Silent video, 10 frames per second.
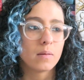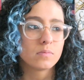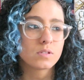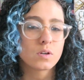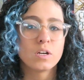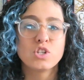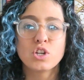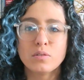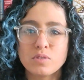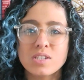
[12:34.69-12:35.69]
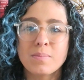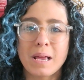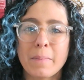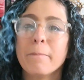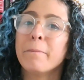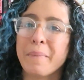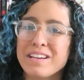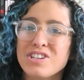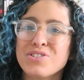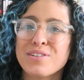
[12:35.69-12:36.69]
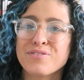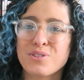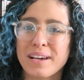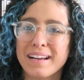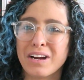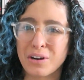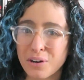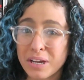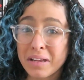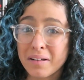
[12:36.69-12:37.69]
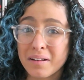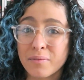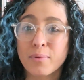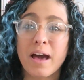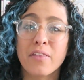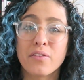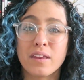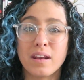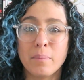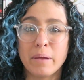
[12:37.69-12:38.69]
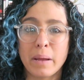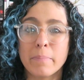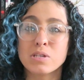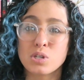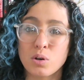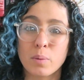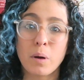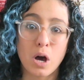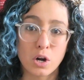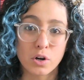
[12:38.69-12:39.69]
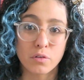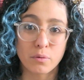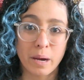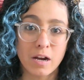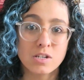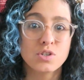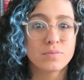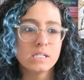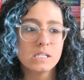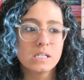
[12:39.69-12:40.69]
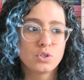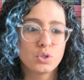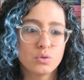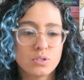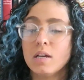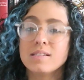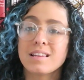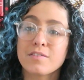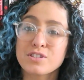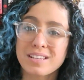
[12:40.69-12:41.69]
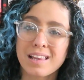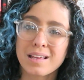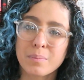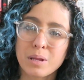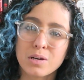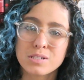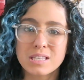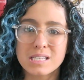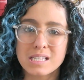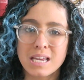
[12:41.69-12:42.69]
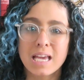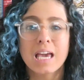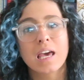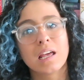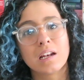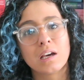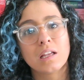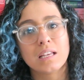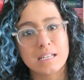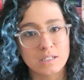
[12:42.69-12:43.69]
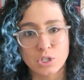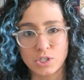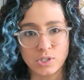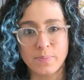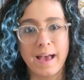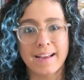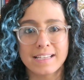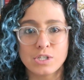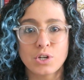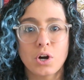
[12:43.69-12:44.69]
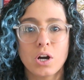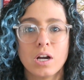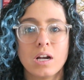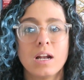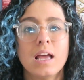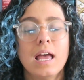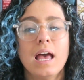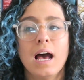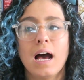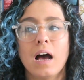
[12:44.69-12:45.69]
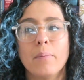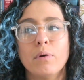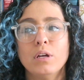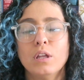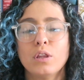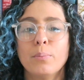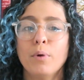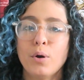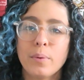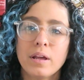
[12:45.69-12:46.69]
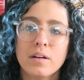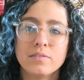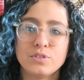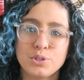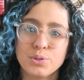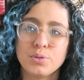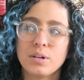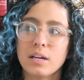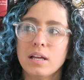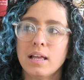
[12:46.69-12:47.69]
So it should have just like, she should have tried to earn it rather than it being bestowed upon her through marriage. Once Jude delivers the killing blow to the snake and it turns back into Cardan, the moment of Jude